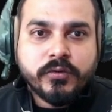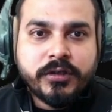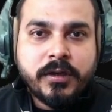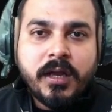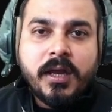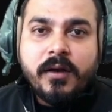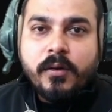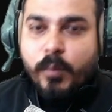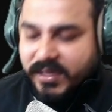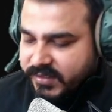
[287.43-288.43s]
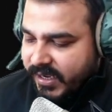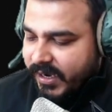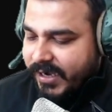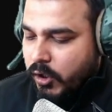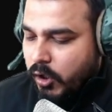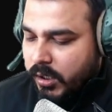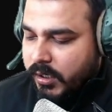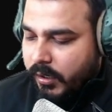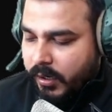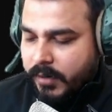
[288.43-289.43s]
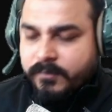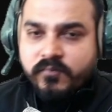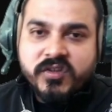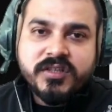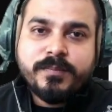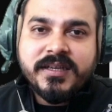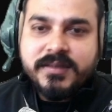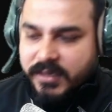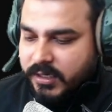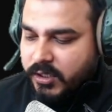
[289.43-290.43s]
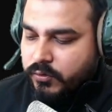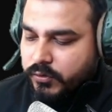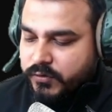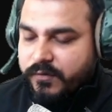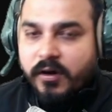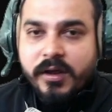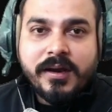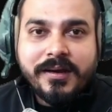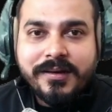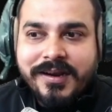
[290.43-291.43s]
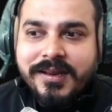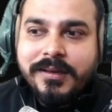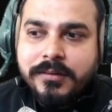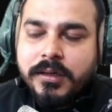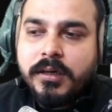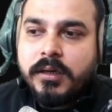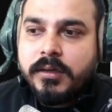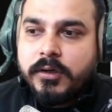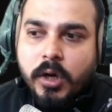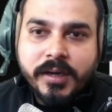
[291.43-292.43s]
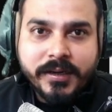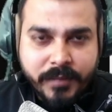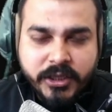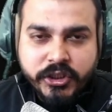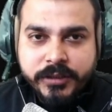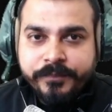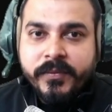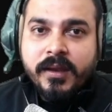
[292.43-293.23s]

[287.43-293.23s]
used. Once I write Docker run, this is basically used for running the Docker image.